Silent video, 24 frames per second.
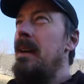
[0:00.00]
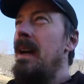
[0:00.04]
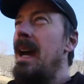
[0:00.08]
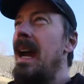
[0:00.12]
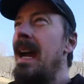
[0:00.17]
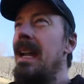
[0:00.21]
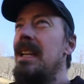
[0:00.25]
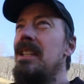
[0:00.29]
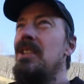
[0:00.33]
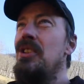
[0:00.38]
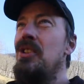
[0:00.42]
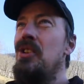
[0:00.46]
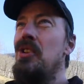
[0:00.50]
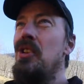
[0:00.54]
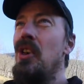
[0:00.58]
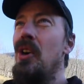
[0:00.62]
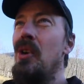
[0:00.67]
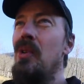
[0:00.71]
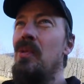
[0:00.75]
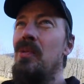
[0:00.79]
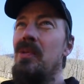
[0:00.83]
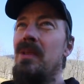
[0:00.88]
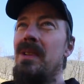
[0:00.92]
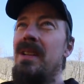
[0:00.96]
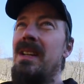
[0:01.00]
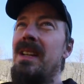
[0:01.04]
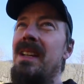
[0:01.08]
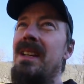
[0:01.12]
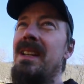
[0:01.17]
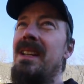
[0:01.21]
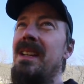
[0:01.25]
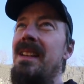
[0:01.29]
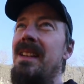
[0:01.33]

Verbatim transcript: I don't